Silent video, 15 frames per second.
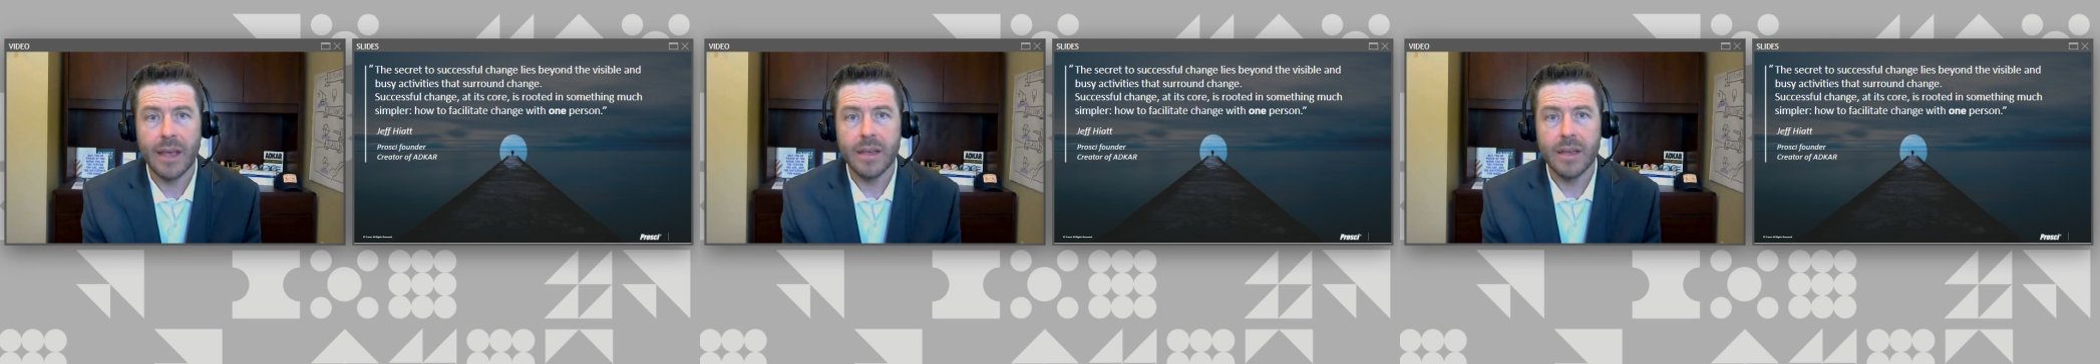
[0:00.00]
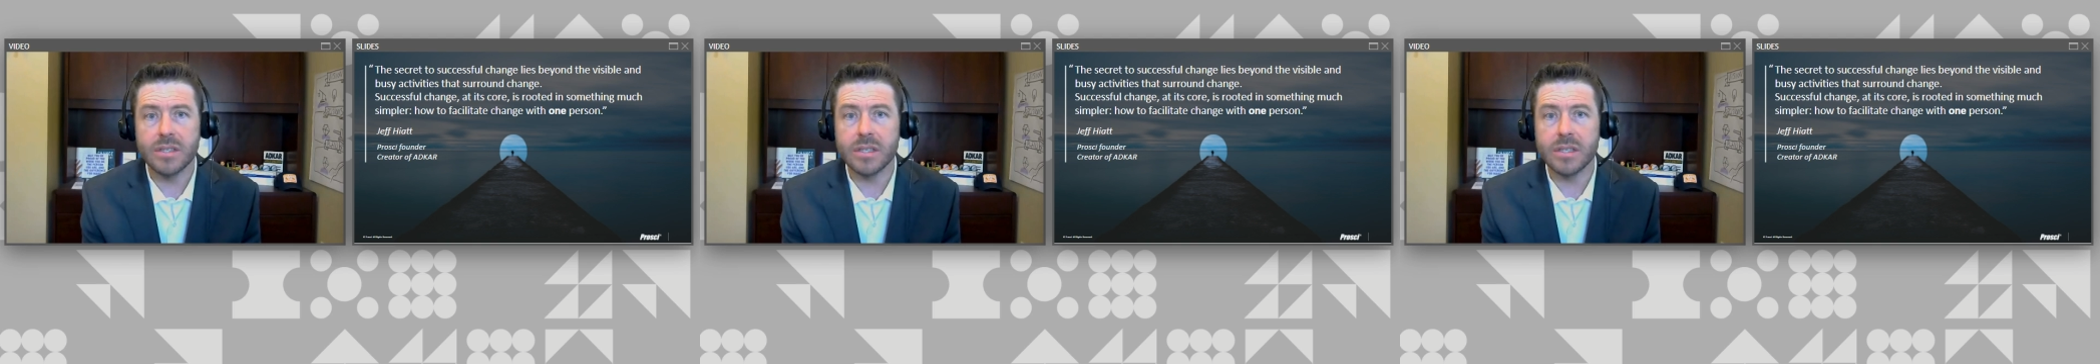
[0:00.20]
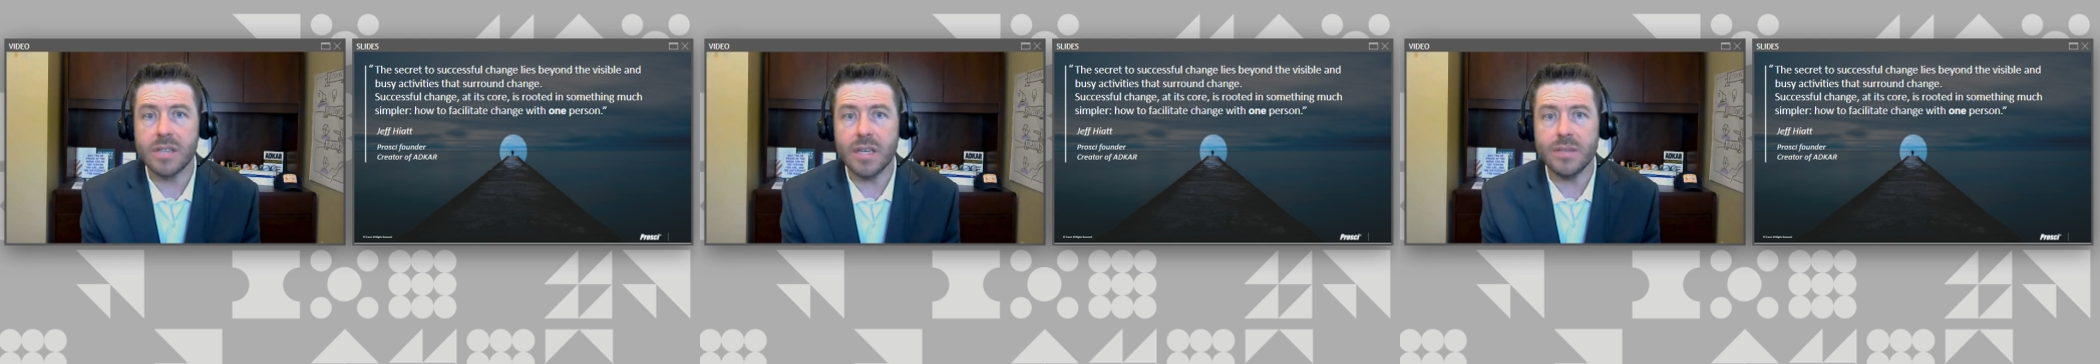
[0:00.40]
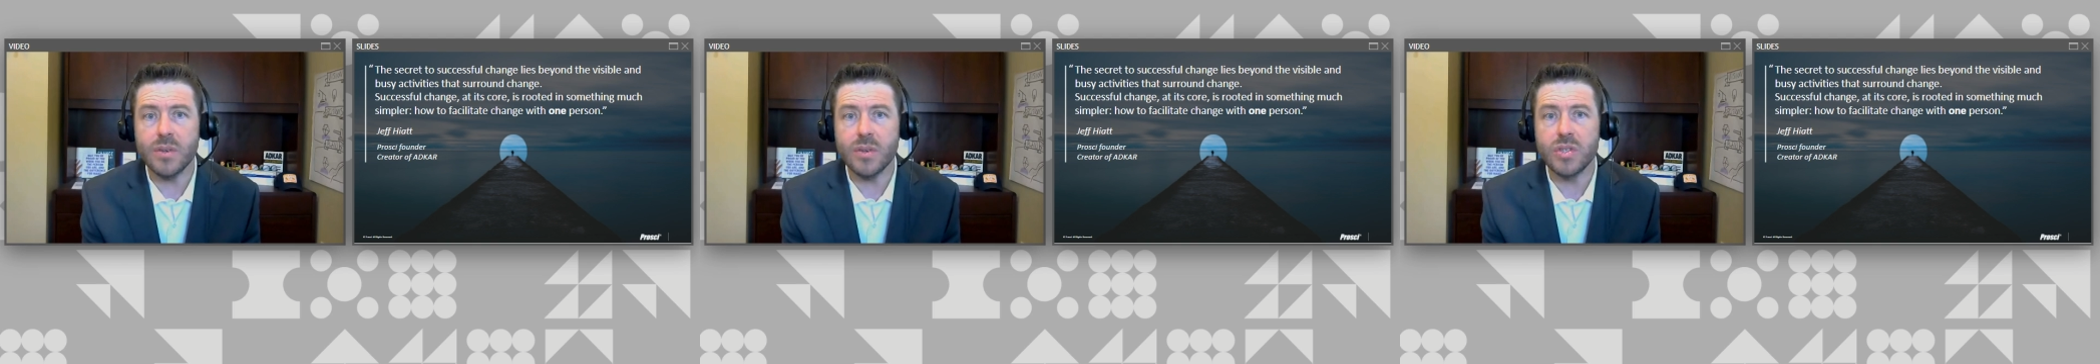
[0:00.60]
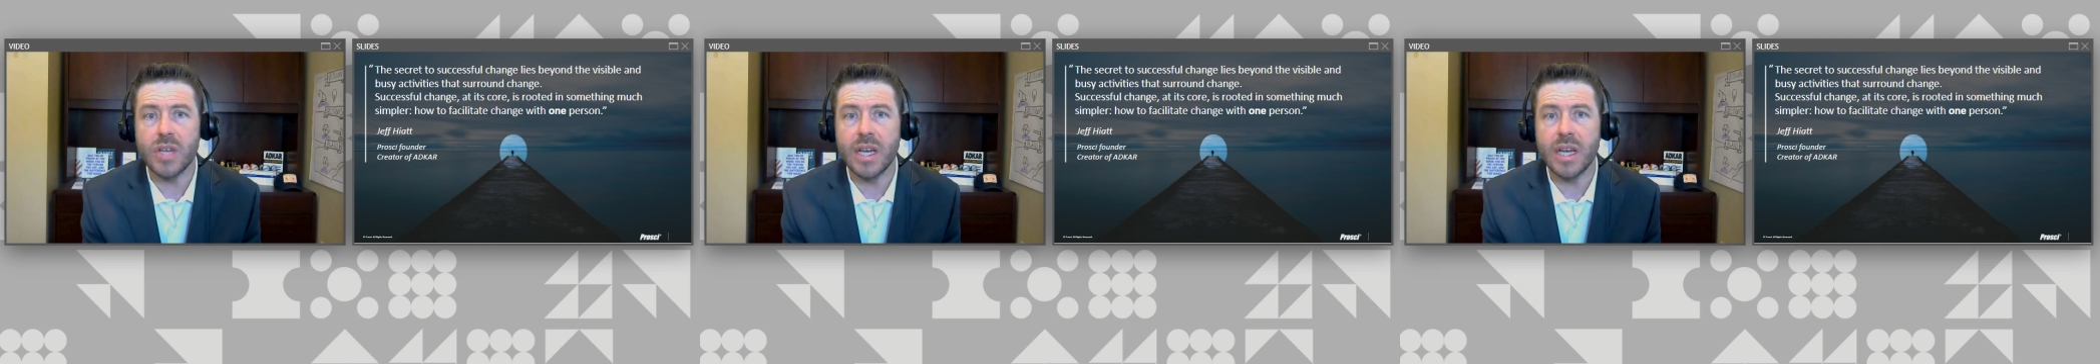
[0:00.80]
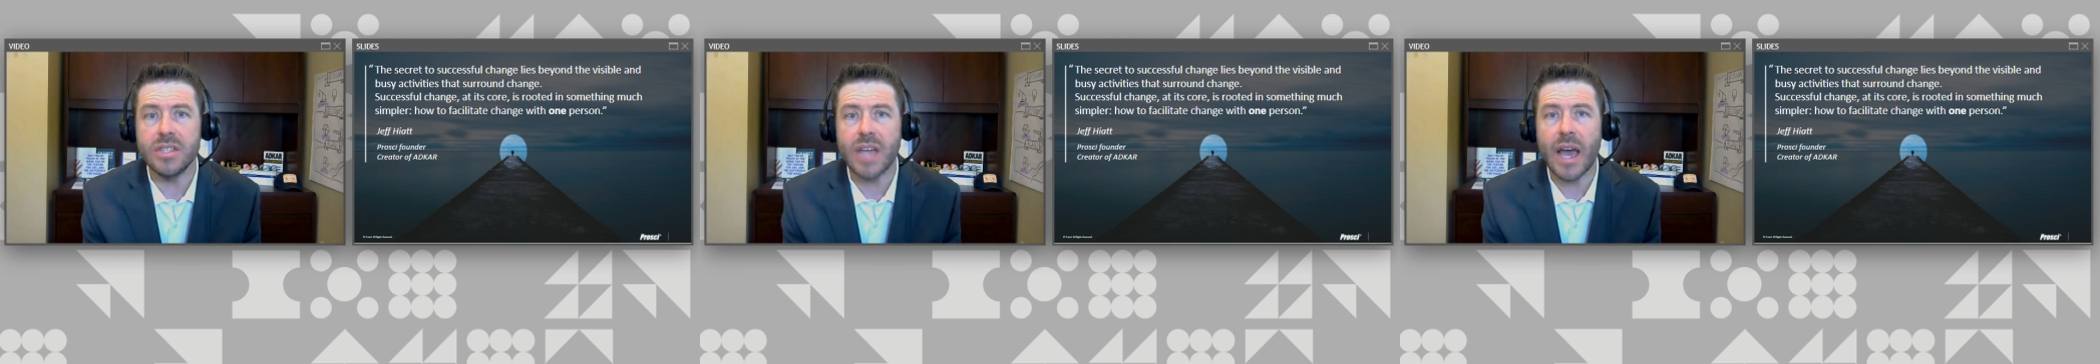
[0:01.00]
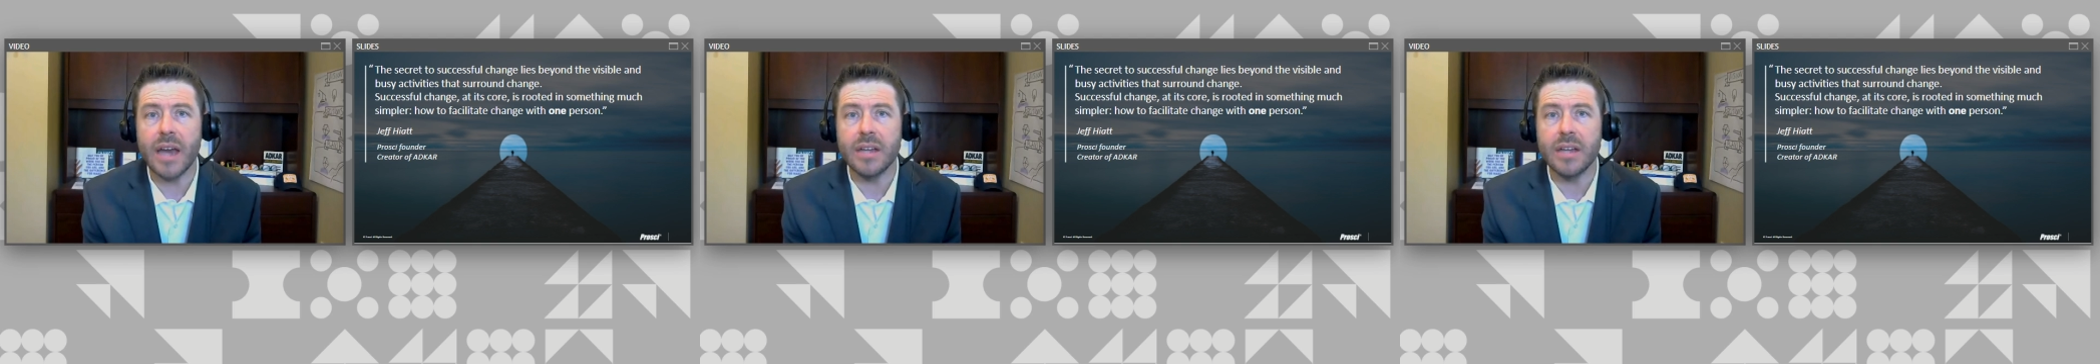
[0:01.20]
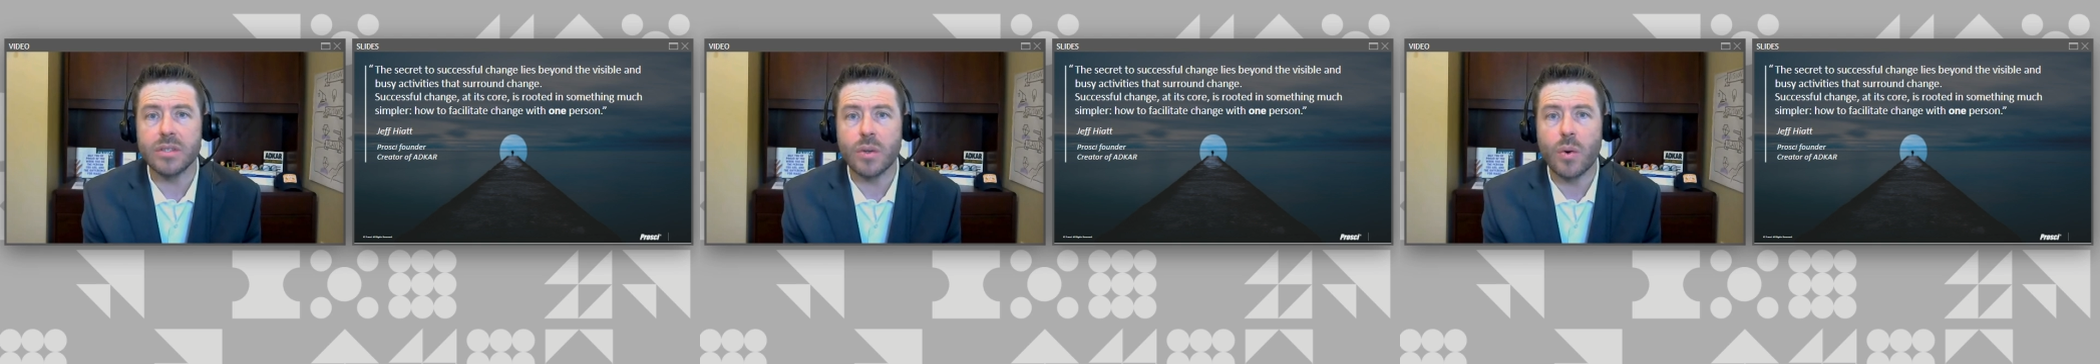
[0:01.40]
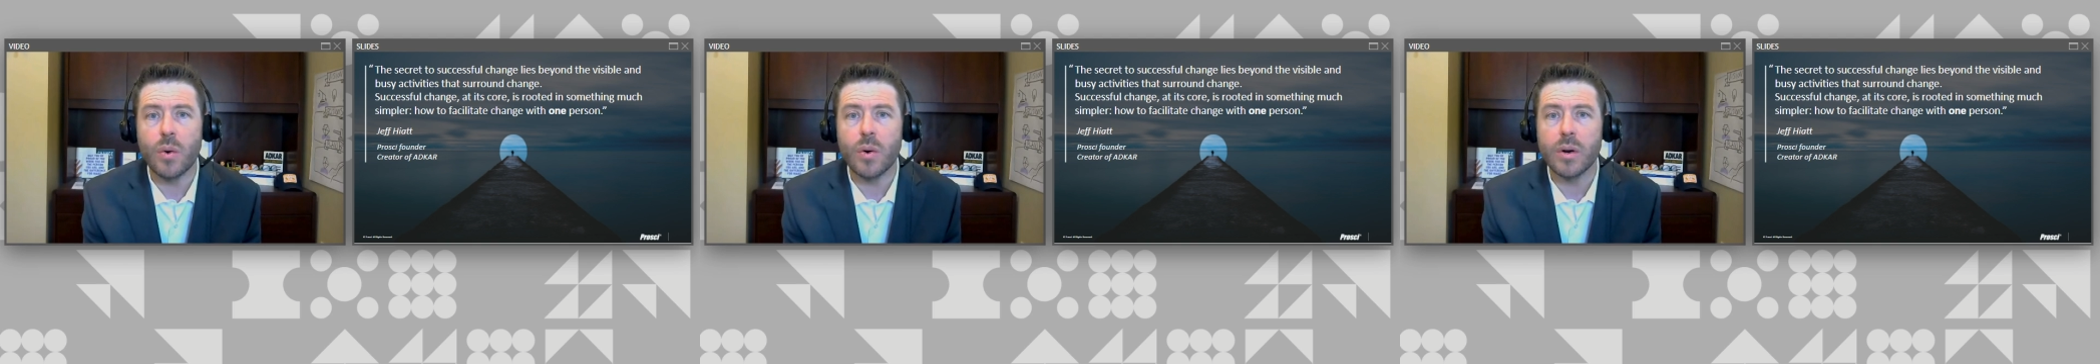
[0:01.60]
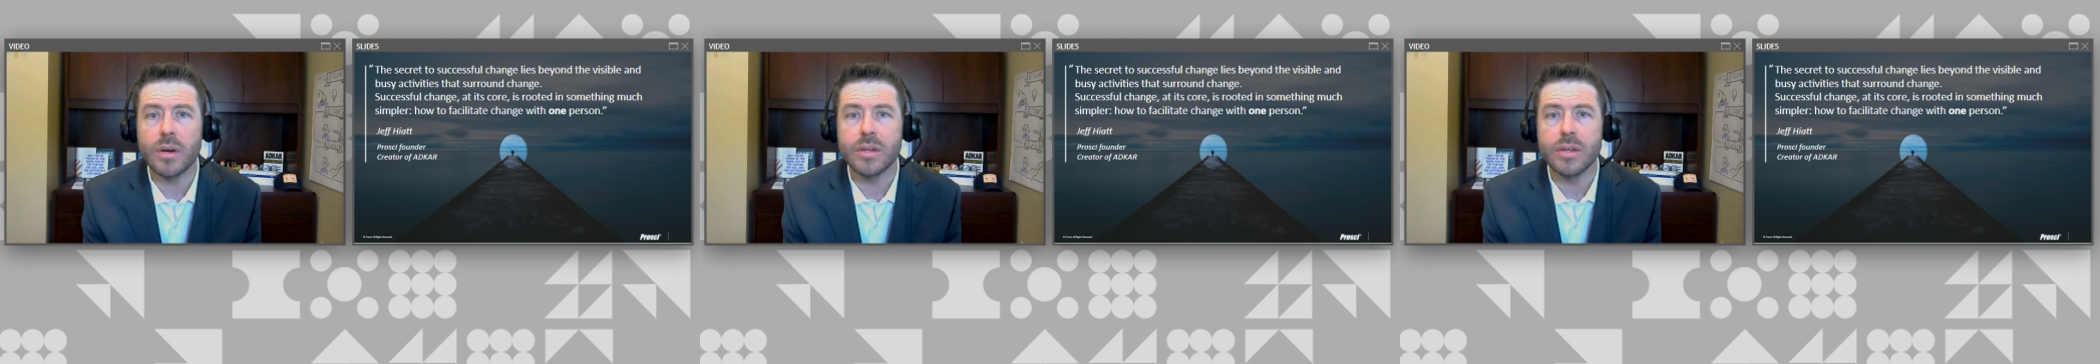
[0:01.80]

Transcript: Successful change at its core